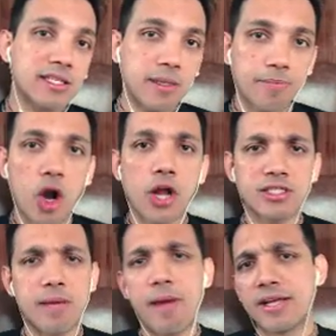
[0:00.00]
some products,
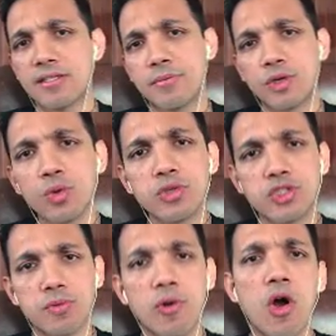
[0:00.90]
they're buying some tools
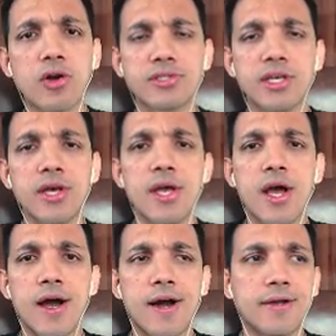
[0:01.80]
through blogs,
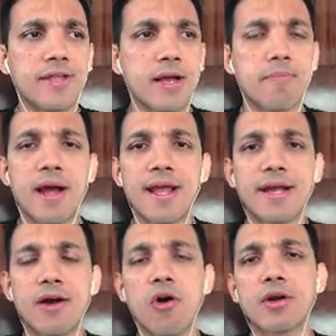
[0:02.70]
they are buying
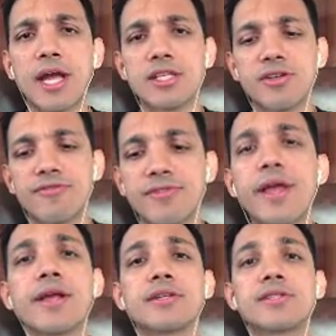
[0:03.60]
all kinds of
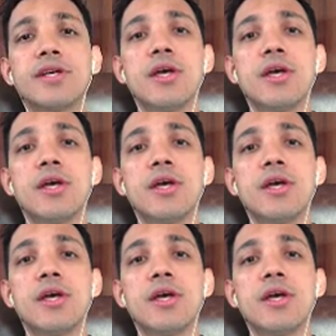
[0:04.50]
things